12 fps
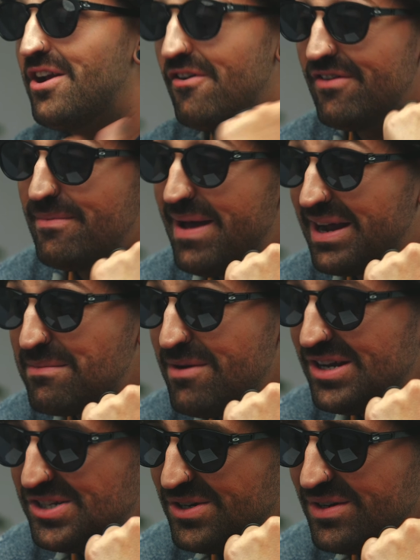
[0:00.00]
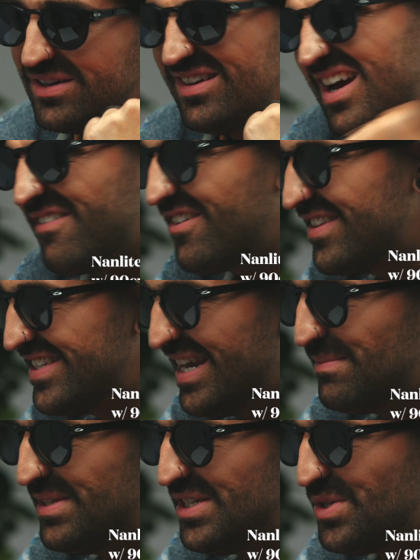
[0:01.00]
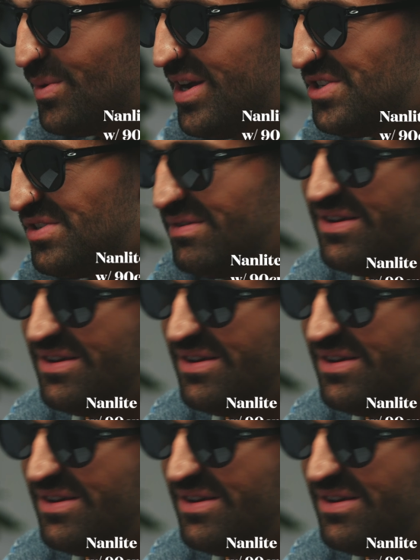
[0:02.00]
over the back of my shoulder, I've got the same situation.